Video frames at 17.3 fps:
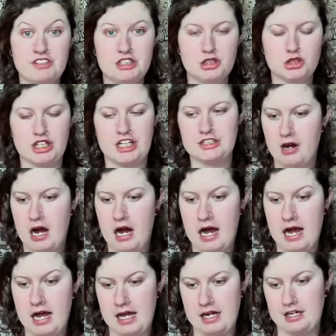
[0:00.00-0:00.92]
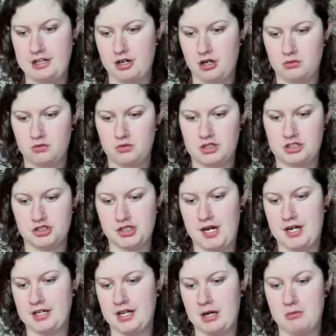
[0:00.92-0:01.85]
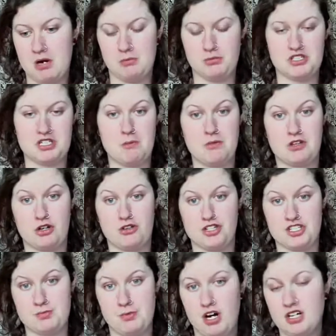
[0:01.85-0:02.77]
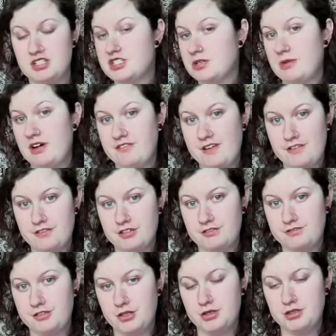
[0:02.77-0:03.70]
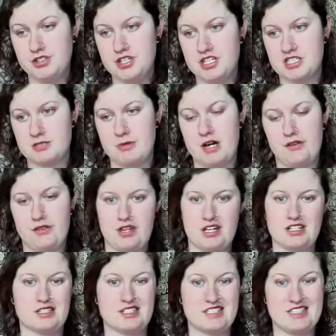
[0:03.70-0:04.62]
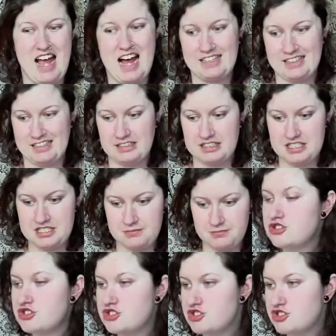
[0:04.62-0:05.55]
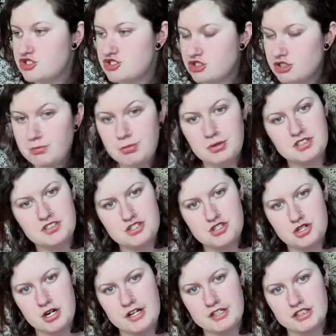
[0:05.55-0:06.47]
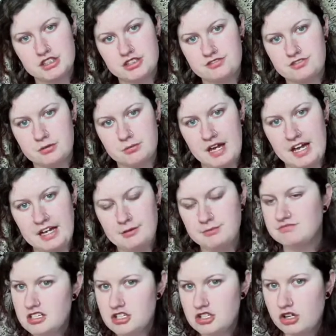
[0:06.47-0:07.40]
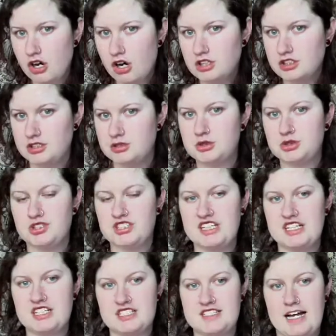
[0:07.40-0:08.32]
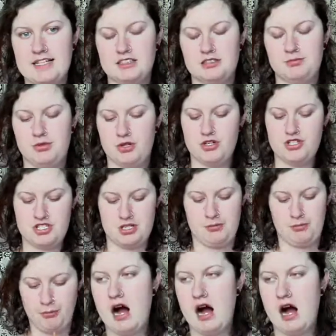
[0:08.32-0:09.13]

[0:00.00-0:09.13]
finish it. I don't want to try and come up with something on the spot. So my favorite food this month is salads. Super strange for me. Not usually a salad person.